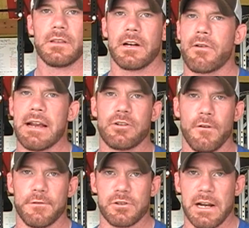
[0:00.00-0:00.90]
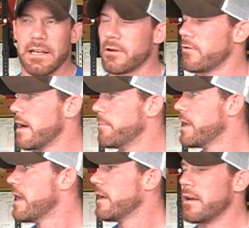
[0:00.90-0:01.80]
They're a great tool for training your
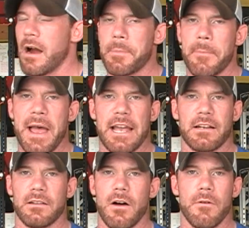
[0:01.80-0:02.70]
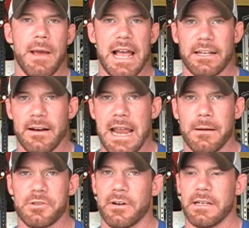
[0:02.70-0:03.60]
grip, your upper back, your lower back, your
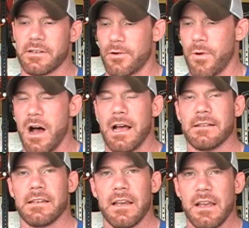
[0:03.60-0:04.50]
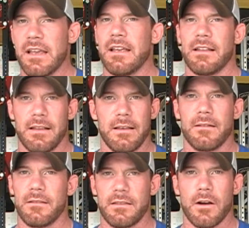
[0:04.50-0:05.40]
hamstrings, your quads.
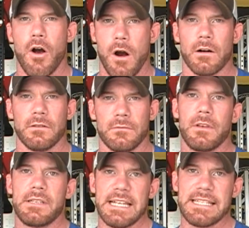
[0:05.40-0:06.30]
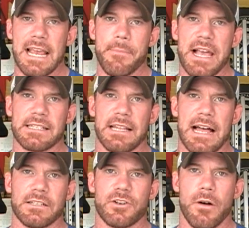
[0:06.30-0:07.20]
They're hard. You see sandbags a
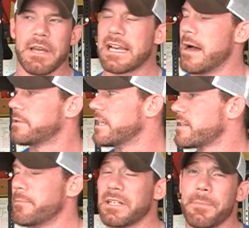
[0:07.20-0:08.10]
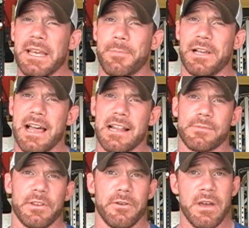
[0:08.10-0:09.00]
lot in strongman competition, but to be completely
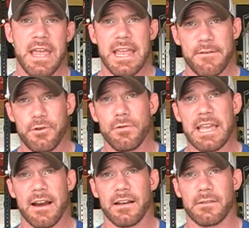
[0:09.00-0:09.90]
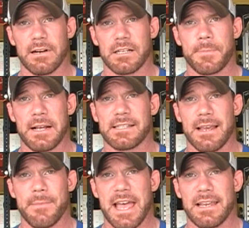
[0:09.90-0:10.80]
honest with you, if you can carry a three hundred pound
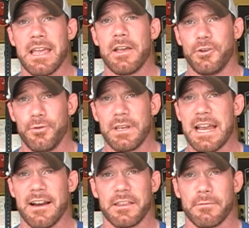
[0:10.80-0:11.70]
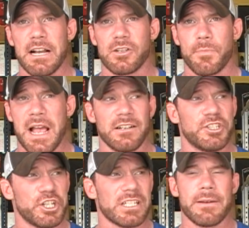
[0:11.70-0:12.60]
sandbag, you can carry a three hundred
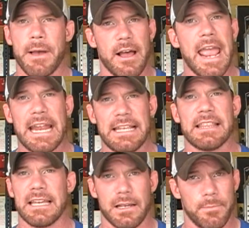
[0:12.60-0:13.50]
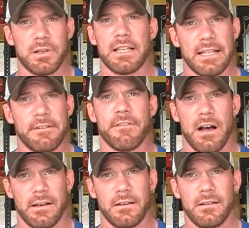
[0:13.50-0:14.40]
pound just about anything completely
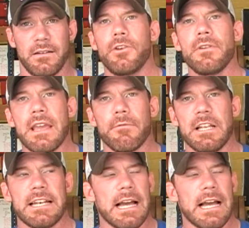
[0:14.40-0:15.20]
fine. You can get really